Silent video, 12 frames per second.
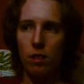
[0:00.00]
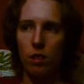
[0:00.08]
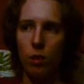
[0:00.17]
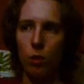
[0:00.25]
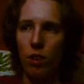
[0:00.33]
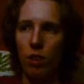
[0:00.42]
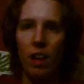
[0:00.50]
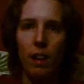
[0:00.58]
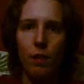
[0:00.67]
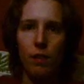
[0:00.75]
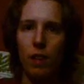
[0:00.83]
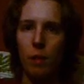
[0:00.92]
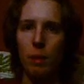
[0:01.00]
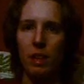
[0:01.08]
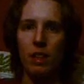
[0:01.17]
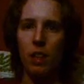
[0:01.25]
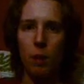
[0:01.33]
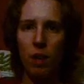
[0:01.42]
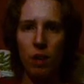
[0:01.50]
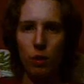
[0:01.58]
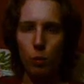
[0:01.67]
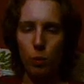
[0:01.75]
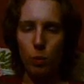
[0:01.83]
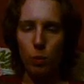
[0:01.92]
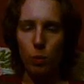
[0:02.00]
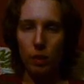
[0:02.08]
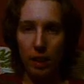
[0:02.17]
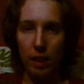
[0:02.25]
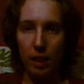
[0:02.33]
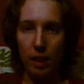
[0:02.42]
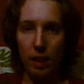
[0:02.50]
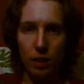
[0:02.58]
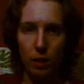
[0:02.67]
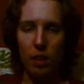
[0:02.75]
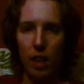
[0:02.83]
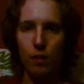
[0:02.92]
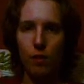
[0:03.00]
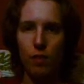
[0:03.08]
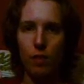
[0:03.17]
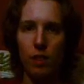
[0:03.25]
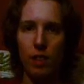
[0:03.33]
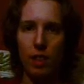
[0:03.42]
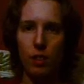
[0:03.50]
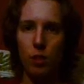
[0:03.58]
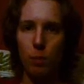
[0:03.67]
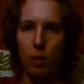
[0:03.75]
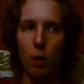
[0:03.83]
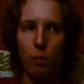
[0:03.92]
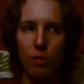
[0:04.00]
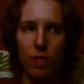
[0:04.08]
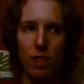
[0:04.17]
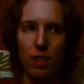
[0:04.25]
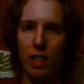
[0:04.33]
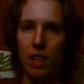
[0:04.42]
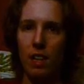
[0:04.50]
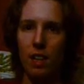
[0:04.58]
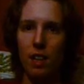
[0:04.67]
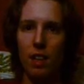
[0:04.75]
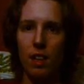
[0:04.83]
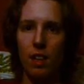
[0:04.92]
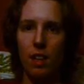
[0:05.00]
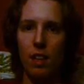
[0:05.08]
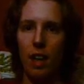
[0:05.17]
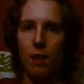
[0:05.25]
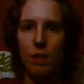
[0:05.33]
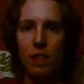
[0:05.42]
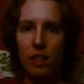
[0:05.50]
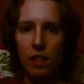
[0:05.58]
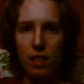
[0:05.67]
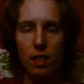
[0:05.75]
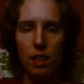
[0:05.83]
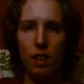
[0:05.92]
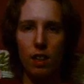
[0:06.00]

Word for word: You know, life. I mean, come on, we're living, we're alive. That should be obvious and evident.